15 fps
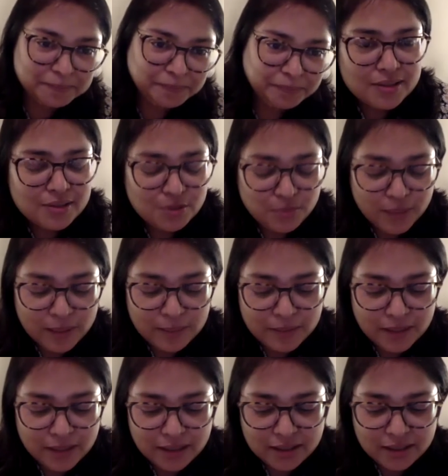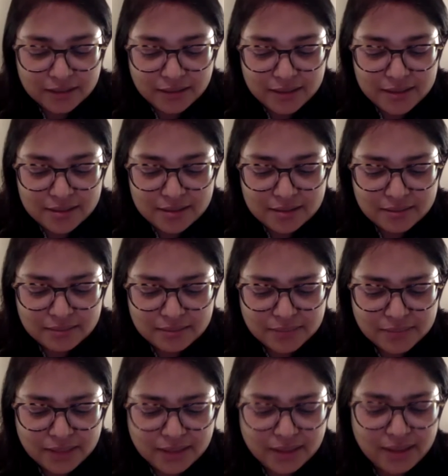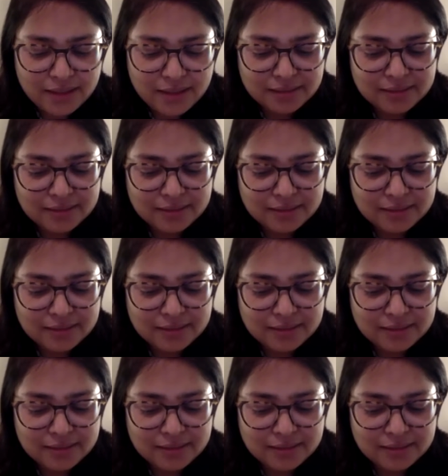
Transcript: So, ma'am, there is, I think,